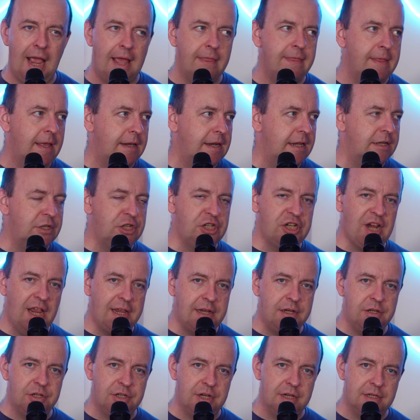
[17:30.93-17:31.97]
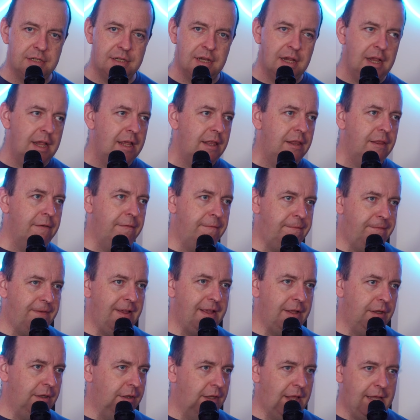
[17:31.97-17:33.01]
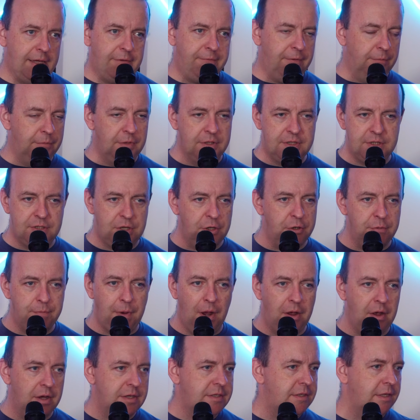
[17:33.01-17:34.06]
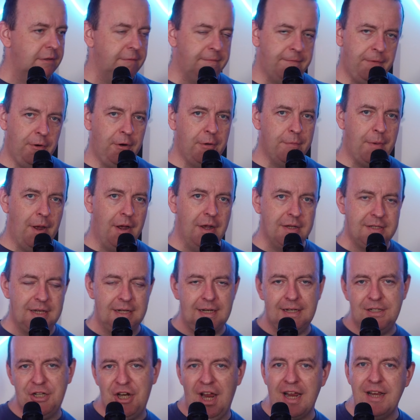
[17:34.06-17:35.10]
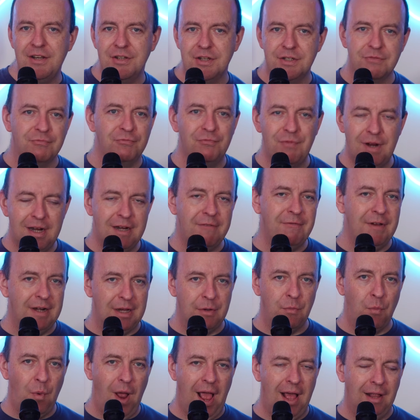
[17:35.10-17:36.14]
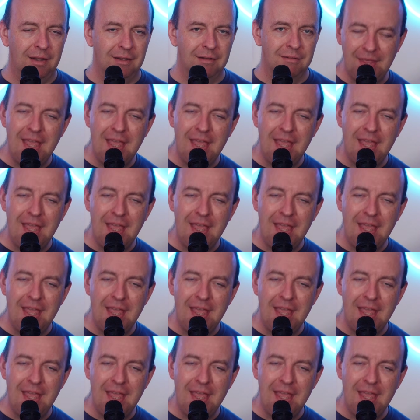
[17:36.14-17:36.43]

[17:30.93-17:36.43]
and then it changes the fill, like from the 2 bars to the 4 bars, it changes really, really well.